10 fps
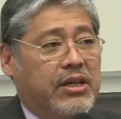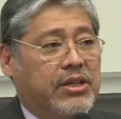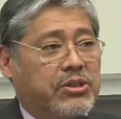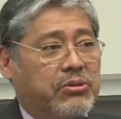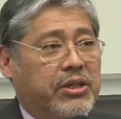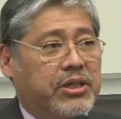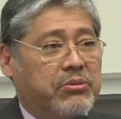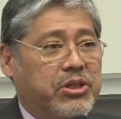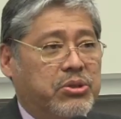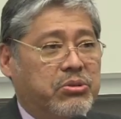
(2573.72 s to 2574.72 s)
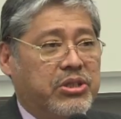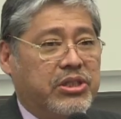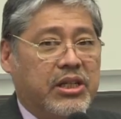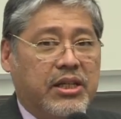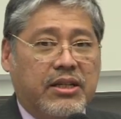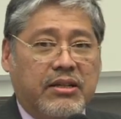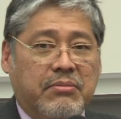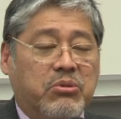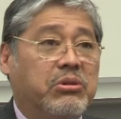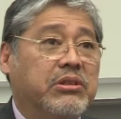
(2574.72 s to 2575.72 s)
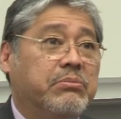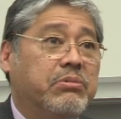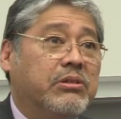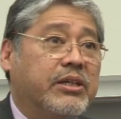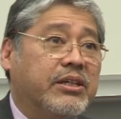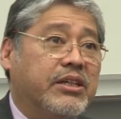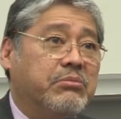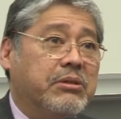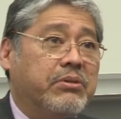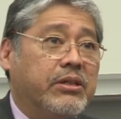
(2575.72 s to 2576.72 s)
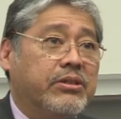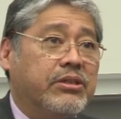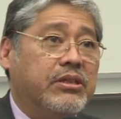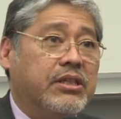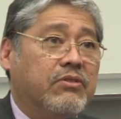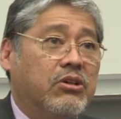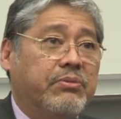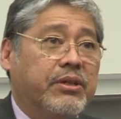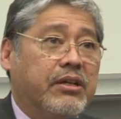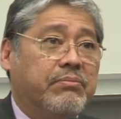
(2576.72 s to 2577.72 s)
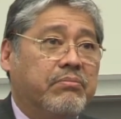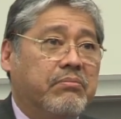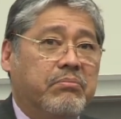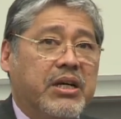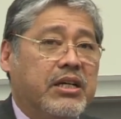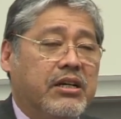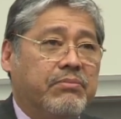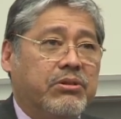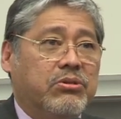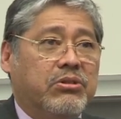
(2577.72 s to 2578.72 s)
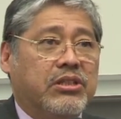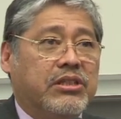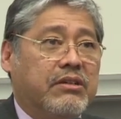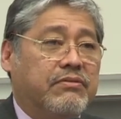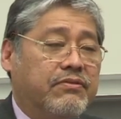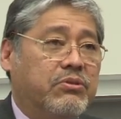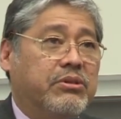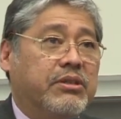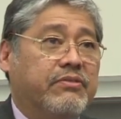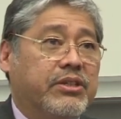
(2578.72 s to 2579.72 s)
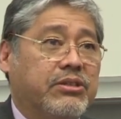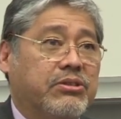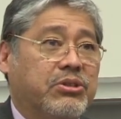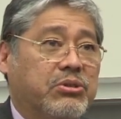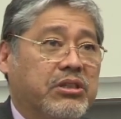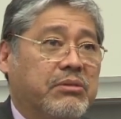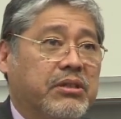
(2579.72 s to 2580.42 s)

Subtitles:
So in other words, you could say more liberal economic policies have opened up many opportunities now for foreign investors to come